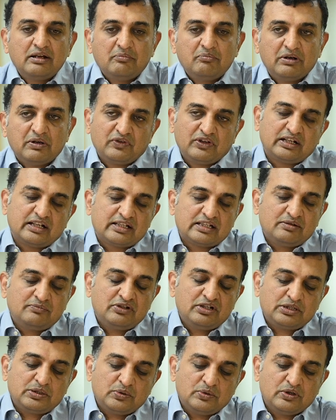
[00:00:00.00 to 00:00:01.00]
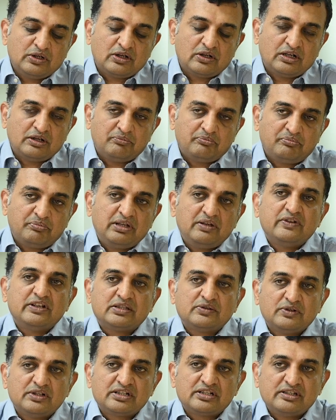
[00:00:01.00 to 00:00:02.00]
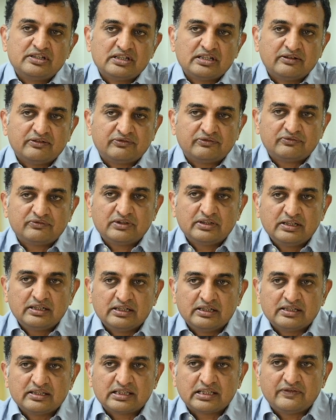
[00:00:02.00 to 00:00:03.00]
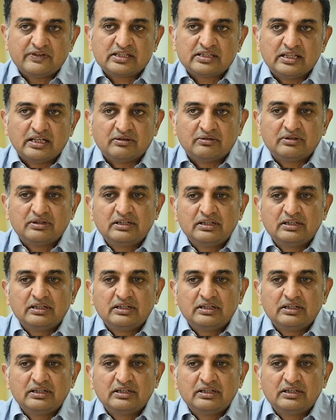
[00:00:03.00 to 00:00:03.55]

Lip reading: but for customers who are on previous versions of ServiceNow,